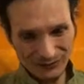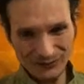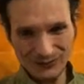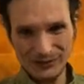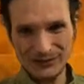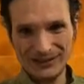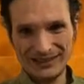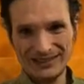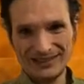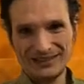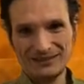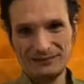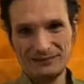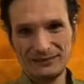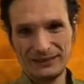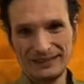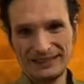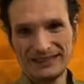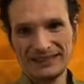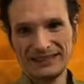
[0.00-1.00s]
for that
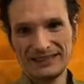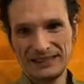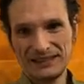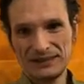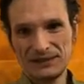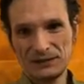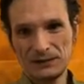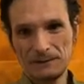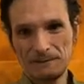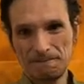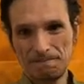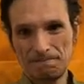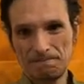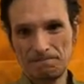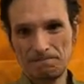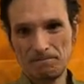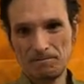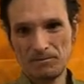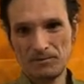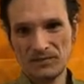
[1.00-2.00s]
meditation.
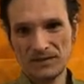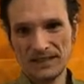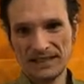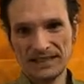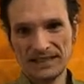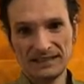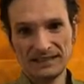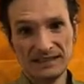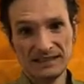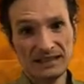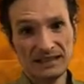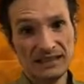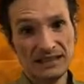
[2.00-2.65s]
Yes.